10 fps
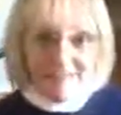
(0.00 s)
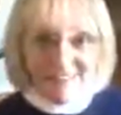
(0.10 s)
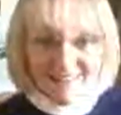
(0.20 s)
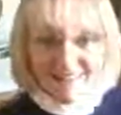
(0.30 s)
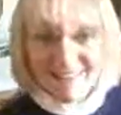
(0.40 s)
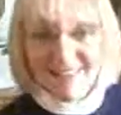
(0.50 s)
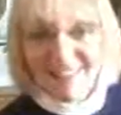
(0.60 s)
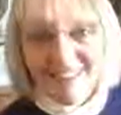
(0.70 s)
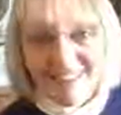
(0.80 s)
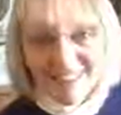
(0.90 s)

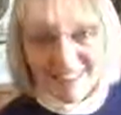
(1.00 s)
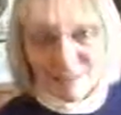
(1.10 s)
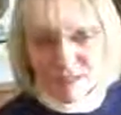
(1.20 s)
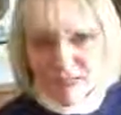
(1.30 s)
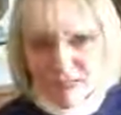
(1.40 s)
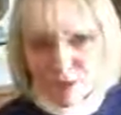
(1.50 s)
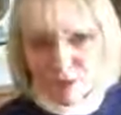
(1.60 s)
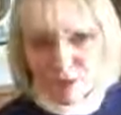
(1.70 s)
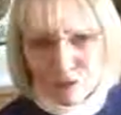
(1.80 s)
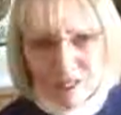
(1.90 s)
I'm getting
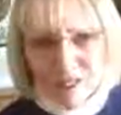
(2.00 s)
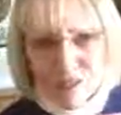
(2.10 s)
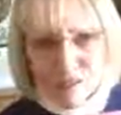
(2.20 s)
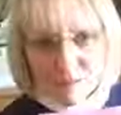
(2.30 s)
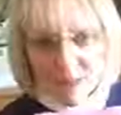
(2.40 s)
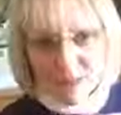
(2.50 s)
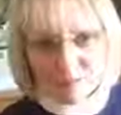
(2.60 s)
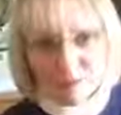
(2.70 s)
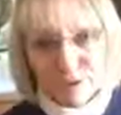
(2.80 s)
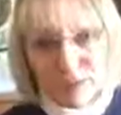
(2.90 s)
older. I used to be on the
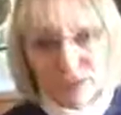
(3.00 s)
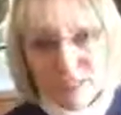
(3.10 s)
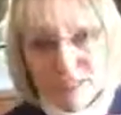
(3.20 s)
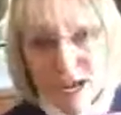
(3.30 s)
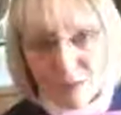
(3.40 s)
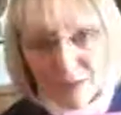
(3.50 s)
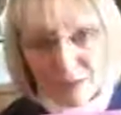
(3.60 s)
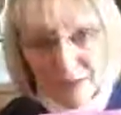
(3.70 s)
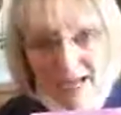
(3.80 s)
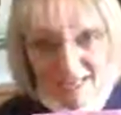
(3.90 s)
floor all the time with the
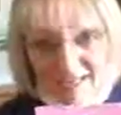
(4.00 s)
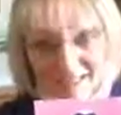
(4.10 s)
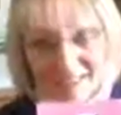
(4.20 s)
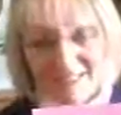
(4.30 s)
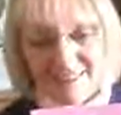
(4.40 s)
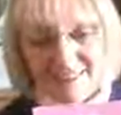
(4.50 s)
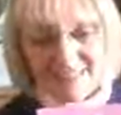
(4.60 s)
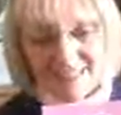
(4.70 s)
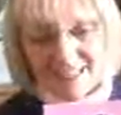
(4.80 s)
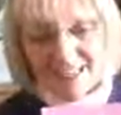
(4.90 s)
pets.
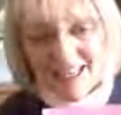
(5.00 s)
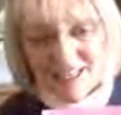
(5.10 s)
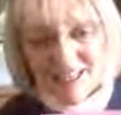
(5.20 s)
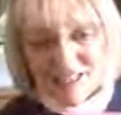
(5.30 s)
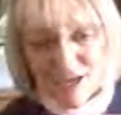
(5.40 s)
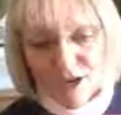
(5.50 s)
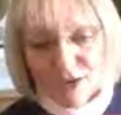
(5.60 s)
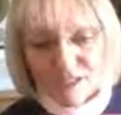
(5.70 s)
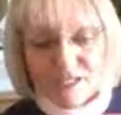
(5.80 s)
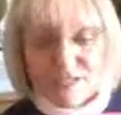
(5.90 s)
So
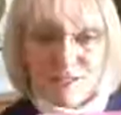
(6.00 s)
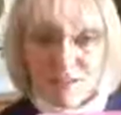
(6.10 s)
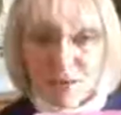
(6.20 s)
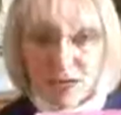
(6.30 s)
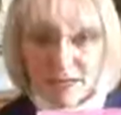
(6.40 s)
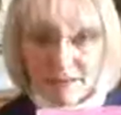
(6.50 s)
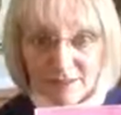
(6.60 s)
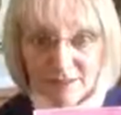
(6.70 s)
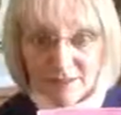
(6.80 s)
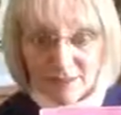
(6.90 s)
here's what
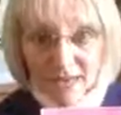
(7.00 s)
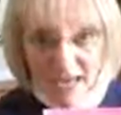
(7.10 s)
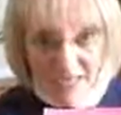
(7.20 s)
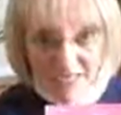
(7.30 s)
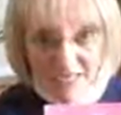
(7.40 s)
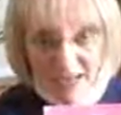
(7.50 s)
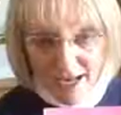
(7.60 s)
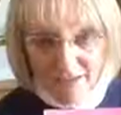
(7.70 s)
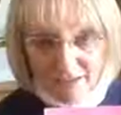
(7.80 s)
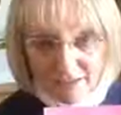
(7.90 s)
they
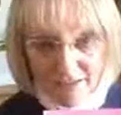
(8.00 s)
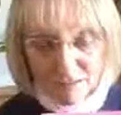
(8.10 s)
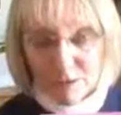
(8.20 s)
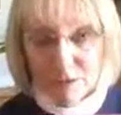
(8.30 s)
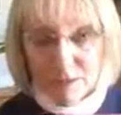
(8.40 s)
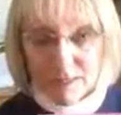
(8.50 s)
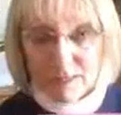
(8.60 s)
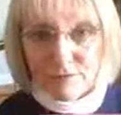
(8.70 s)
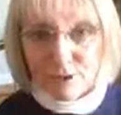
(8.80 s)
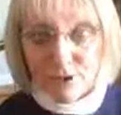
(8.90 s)
say, and I'm going to
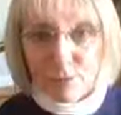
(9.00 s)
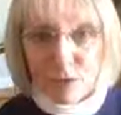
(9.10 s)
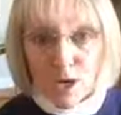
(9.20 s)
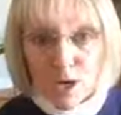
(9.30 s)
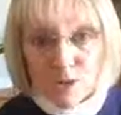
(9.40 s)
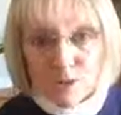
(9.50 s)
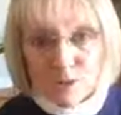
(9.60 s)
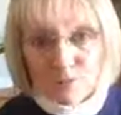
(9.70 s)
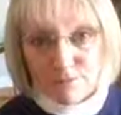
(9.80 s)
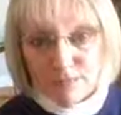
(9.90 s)
give you the
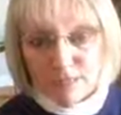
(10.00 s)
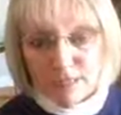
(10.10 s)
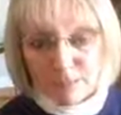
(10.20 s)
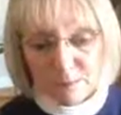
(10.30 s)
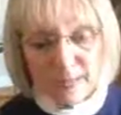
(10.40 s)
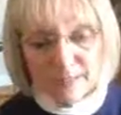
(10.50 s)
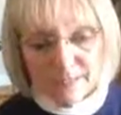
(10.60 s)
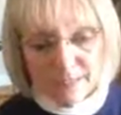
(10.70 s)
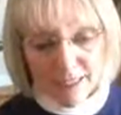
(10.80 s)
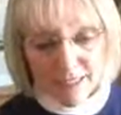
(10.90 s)
pros of using a
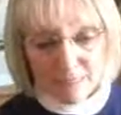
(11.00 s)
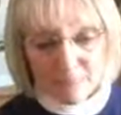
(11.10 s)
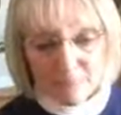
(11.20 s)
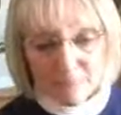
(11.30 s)
pet sitter.